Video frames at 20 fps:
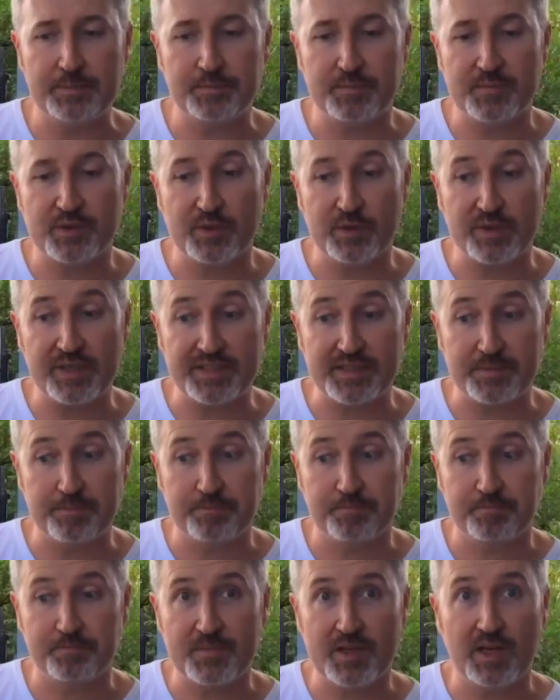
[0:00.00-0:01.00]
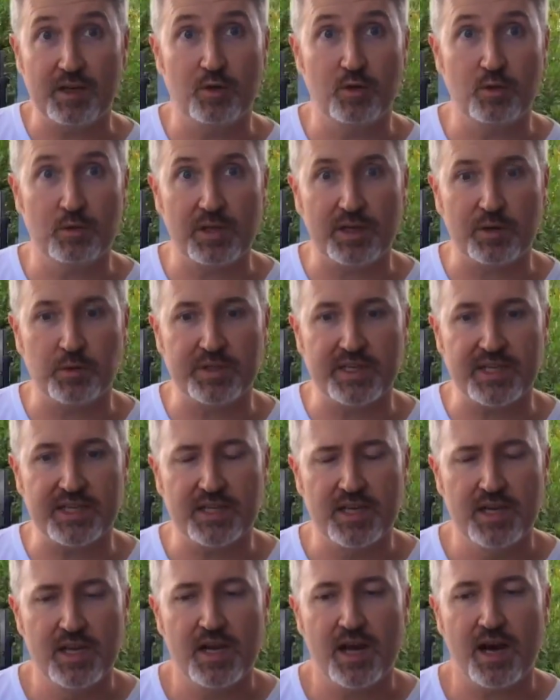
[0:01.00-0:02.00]
So yes, good luck with
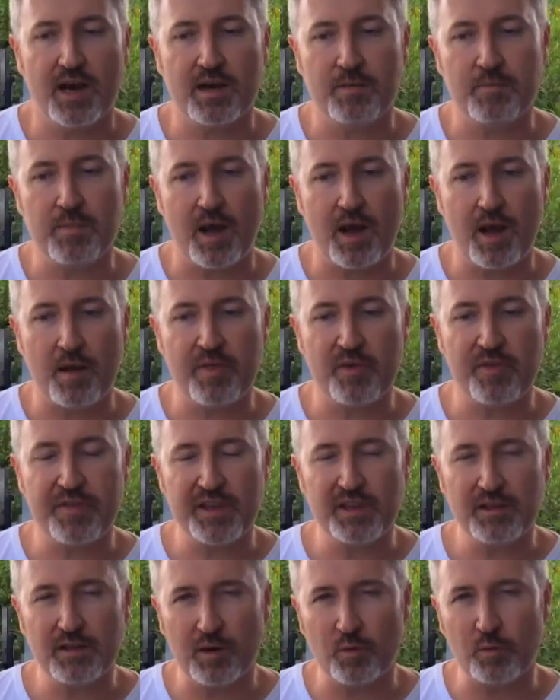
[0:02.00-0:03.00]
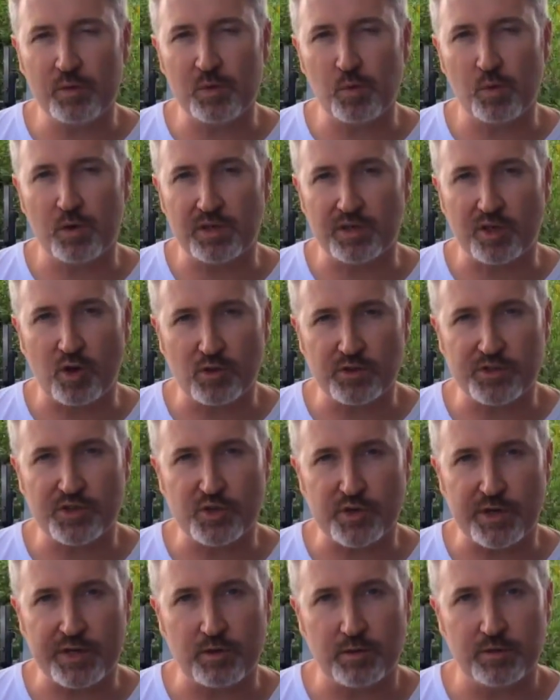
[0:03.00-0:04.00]
that. The thing that I really wanted to
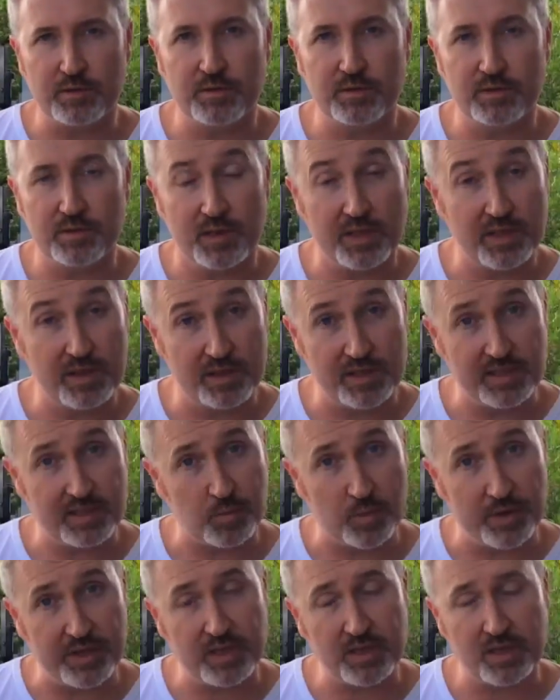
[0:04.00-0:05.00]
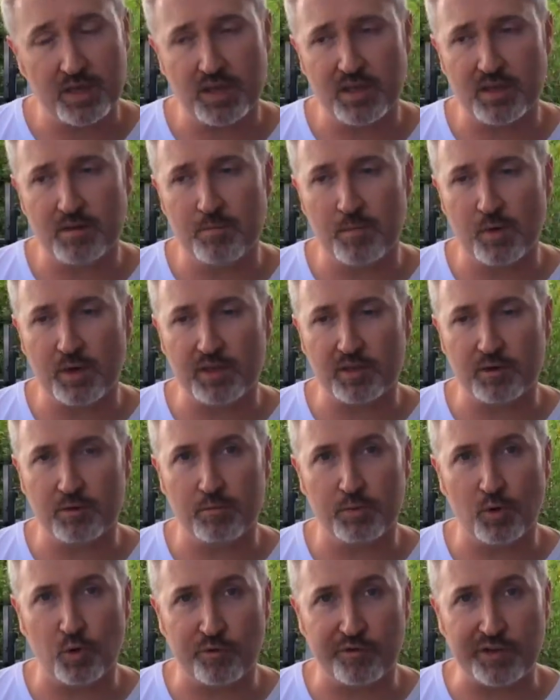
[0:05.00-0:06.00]
concentrate on this week in my
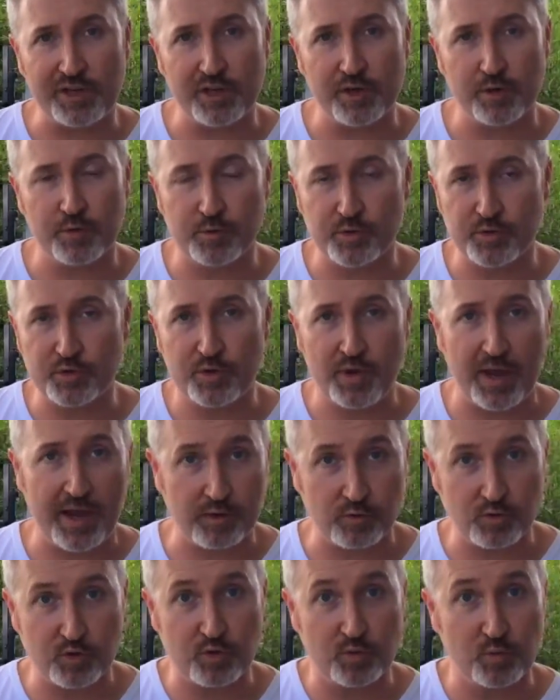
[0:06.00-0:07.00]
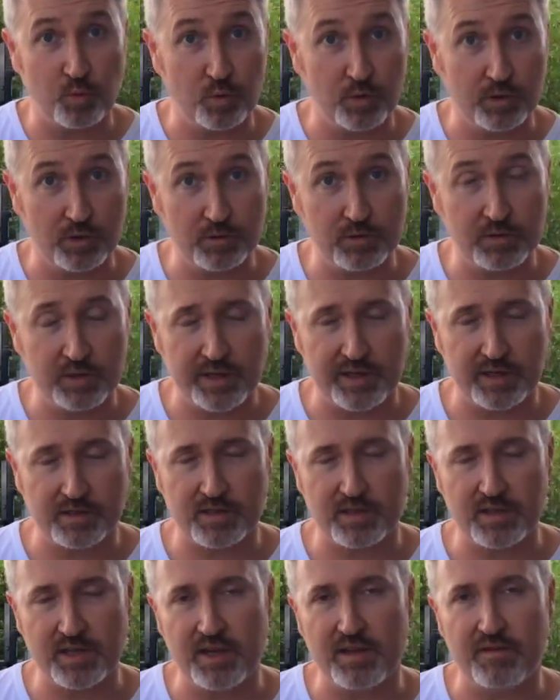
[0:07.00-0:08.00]
little blog videos out to the world, out
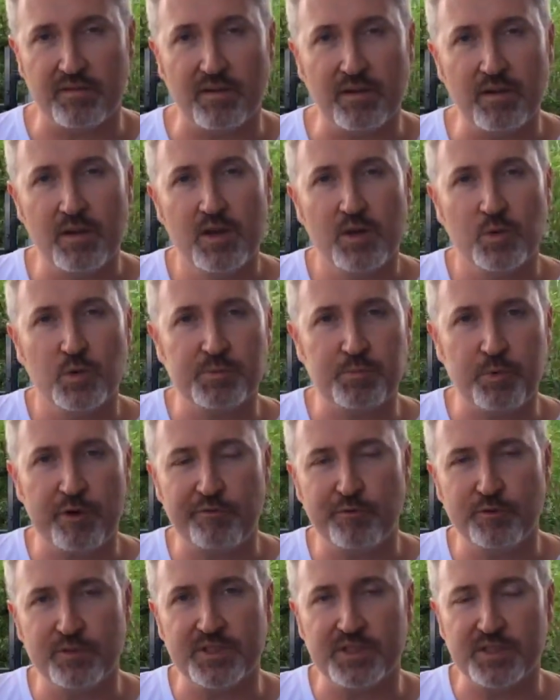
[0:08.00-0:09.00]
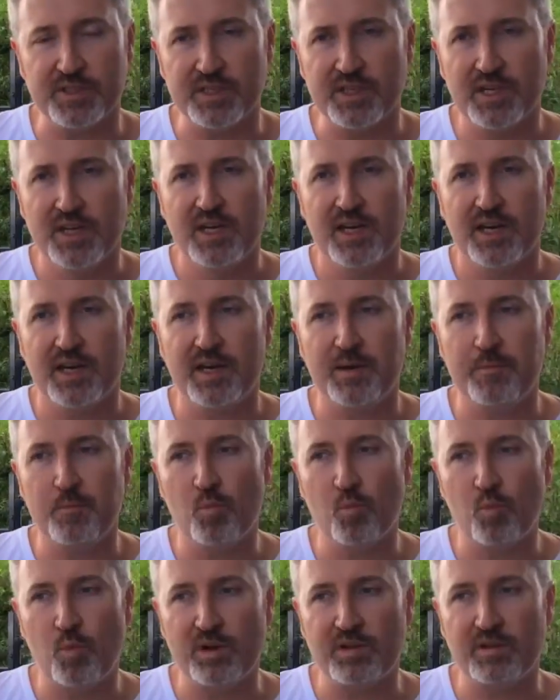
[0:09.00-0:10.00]
to the ether, was preferences.
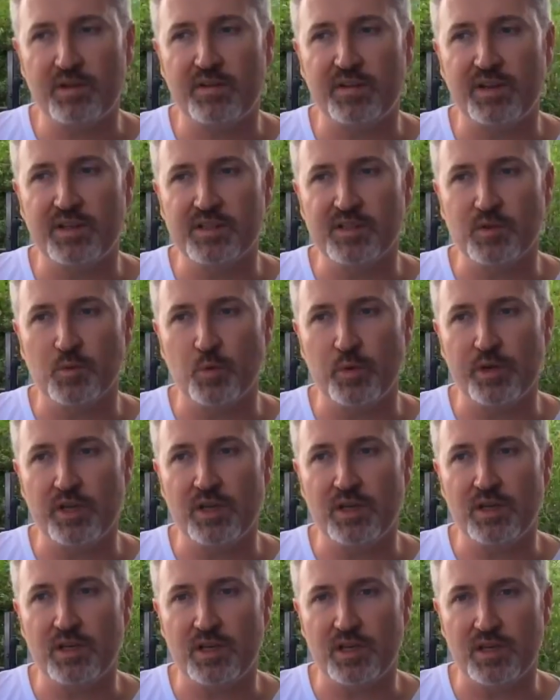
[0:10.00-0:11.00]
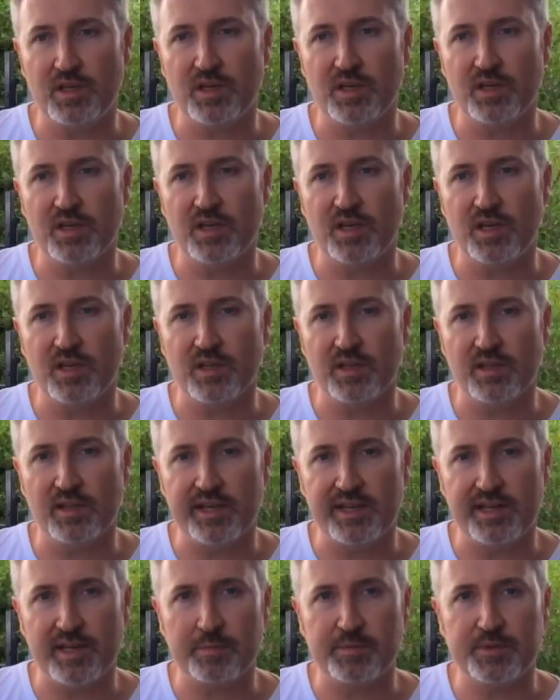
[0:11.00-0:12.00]
One of the things that we hear in the
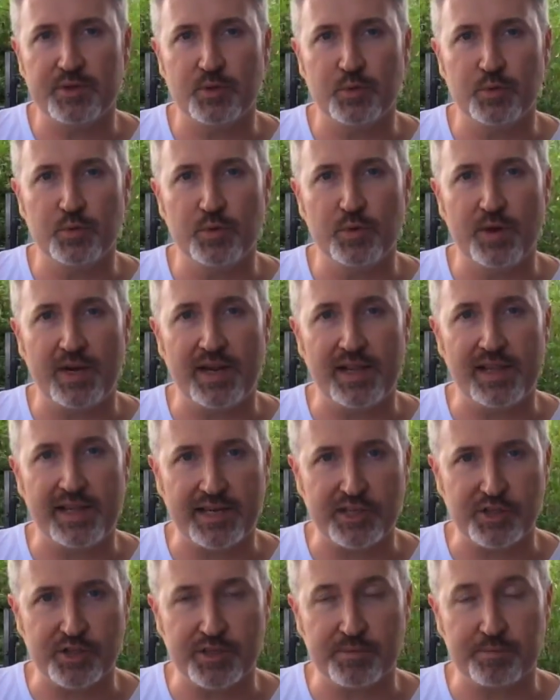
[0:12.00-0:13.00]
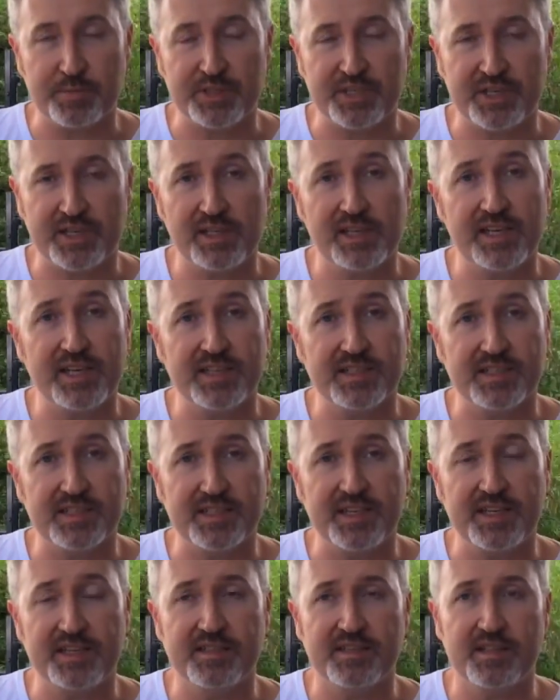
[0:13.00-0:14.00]
lead up to an election, particularly in
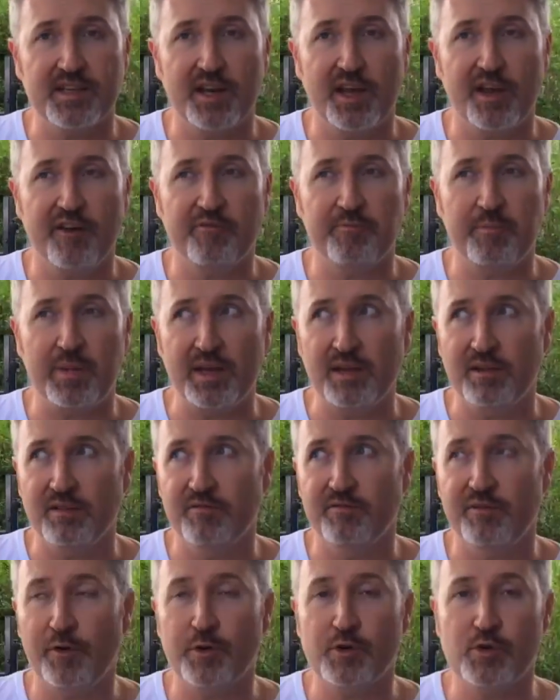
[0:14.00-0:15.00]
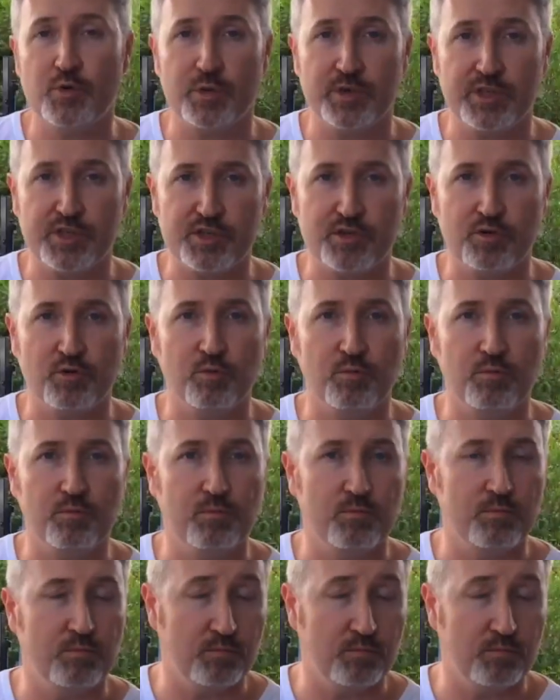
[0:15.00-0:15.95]
seats that have been very traditional,